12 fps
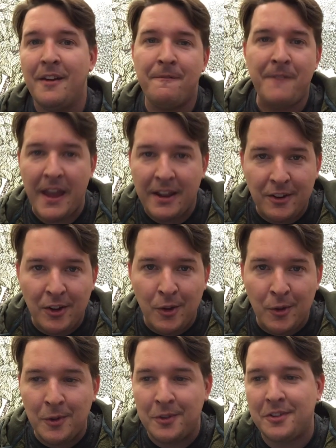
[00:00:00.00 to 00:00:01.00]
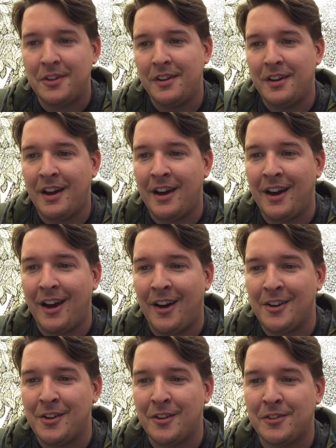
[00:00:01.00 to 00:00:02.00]
fake news
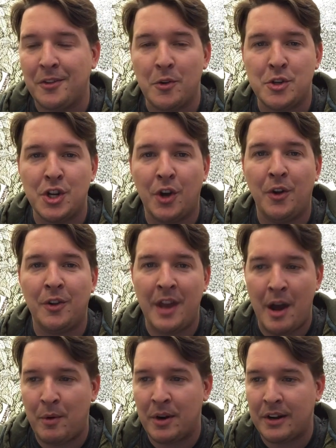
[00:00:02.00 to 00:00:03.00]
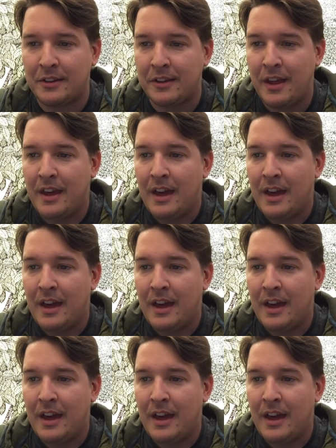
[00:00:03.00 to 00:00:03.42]
on your social networks.